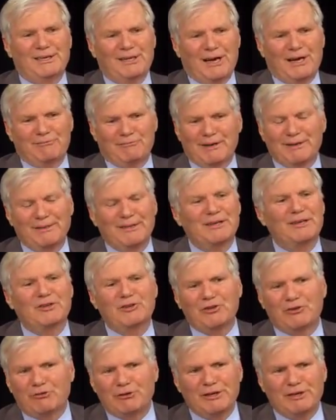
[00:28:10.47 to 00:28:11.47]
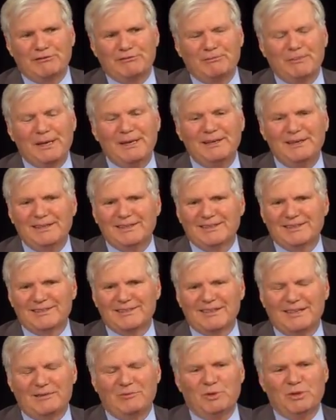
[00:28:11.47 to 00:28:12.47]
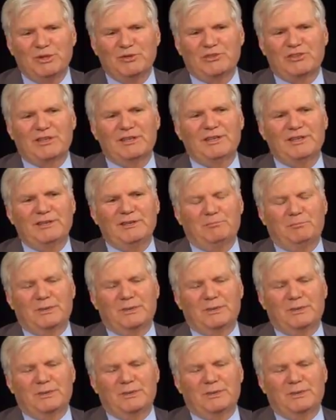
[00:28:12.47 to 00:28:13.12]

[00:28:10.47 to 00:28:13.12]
I've read the history of manias, and when you see